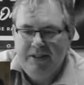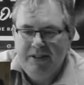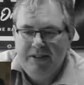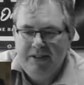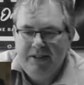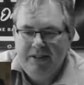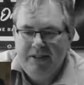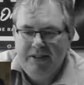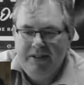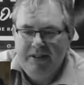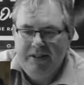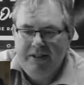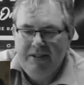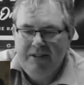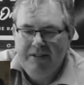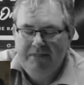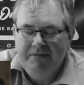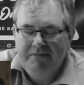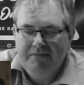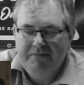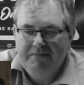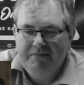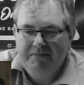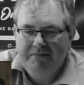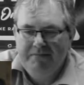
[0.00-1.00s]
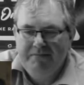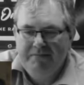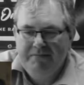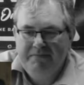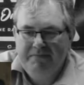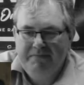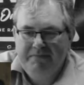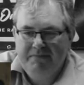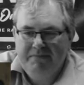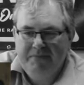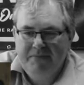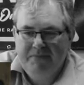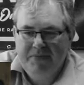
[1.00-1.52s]
He
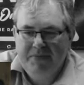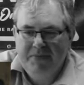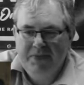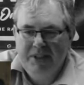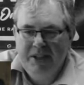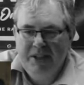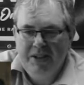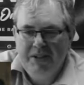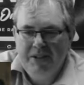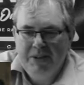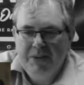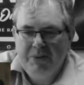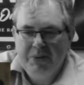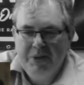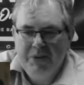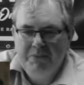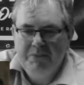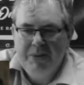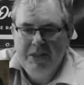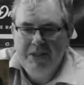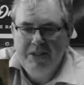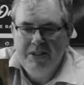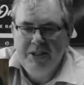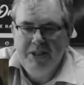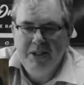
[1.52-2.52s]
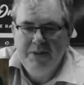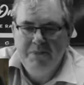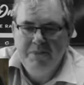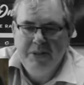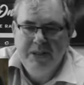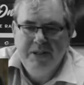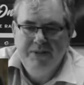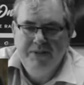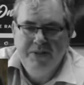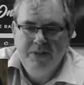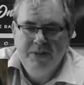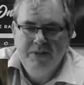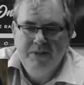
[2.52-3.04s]
turns out to be a little bit
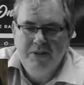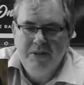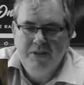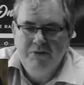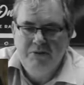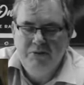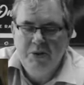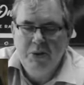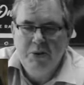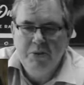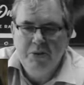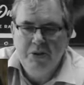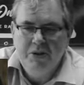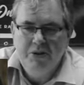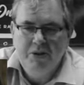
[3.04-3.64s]
of a rogue,